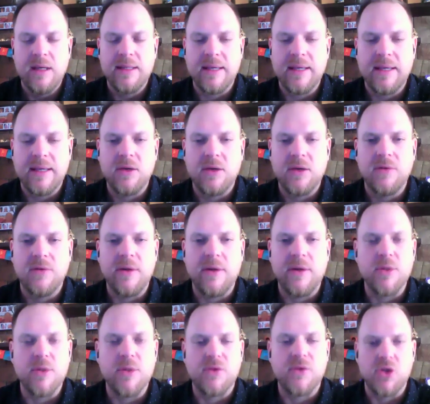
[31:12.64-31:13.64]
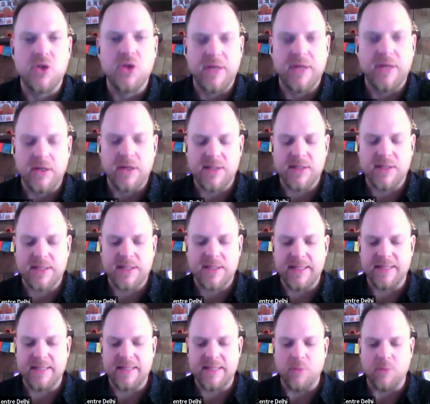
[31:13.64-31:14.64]
Thank you very much for joining us
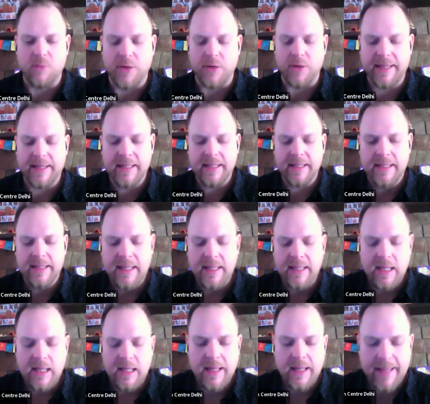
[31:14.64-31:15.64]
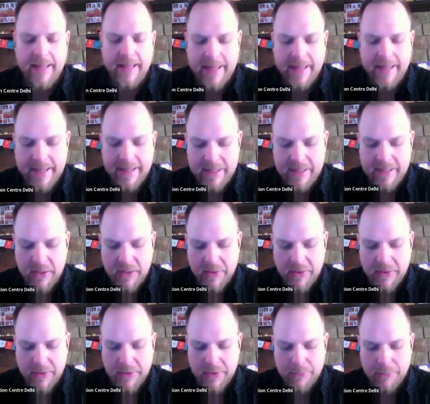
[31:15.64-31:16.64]
this morning. And
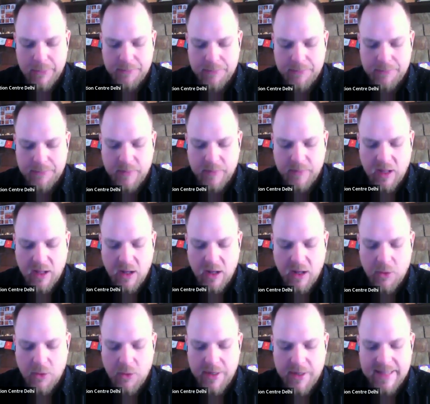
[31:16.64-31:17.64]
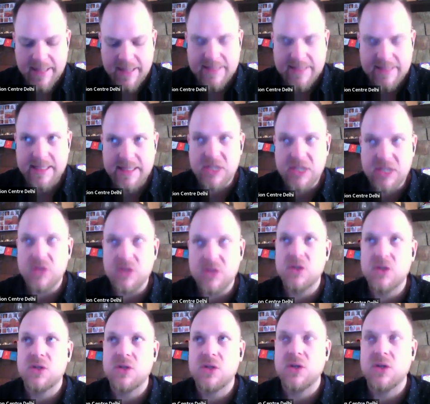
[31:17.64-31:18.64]
our next
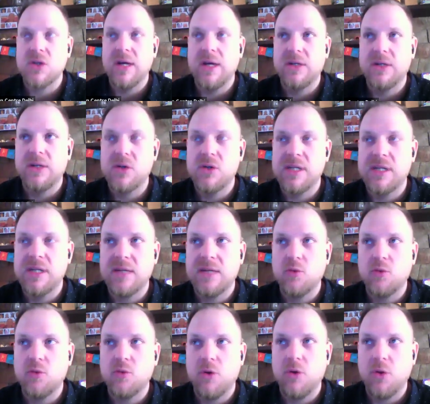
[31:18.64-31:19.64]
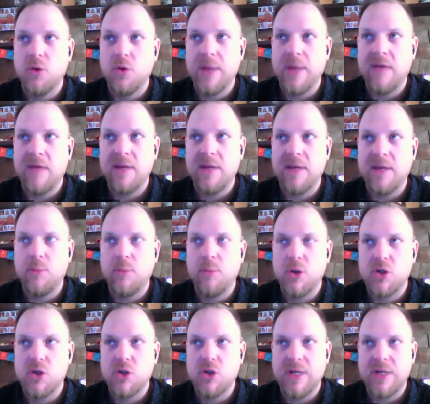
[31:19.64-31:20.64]
sessions at Tushita tomorrow, we have in
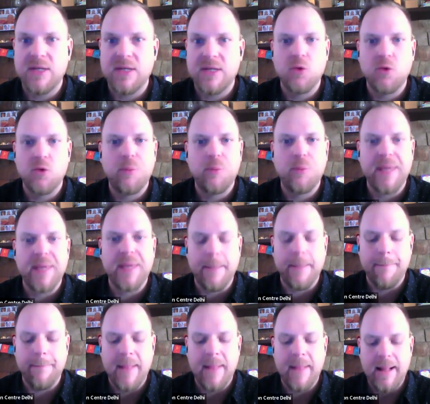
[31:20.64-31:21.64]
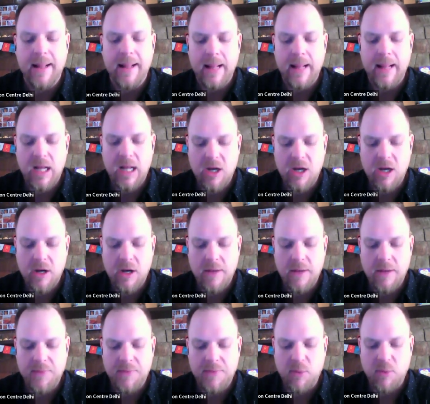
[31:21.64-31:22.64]
person at 2 p.m.
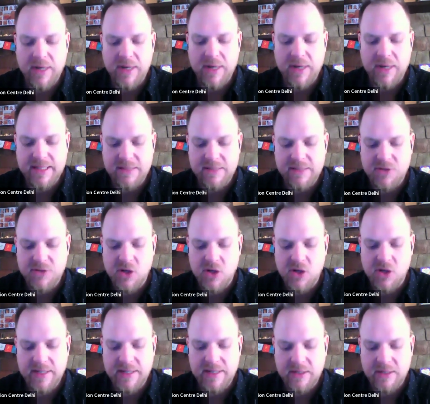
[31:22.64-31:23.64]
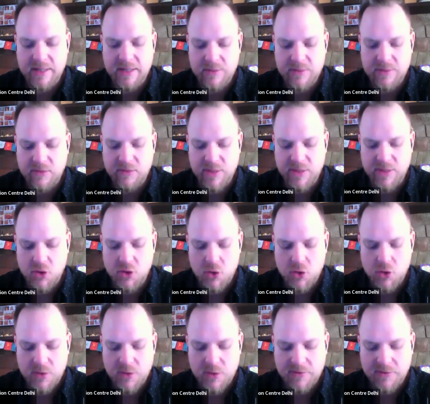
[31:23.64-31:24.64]
The practice of chanting the names of
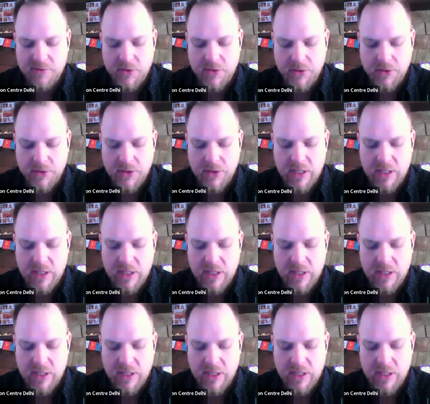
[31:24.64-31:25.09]
Manjushri for the